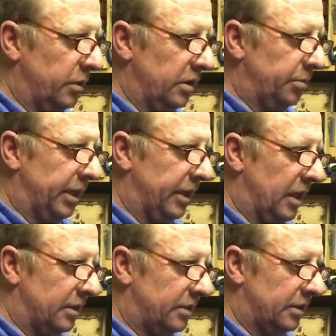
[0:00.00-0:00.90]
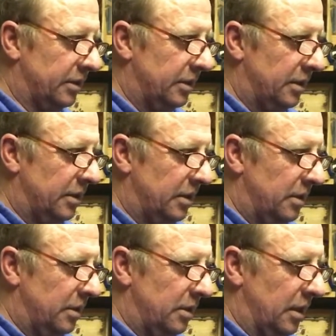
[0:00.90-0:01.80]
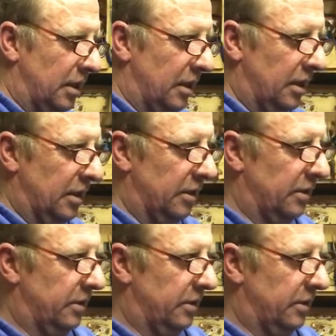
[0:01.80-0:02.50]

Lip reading: we'll be at Bad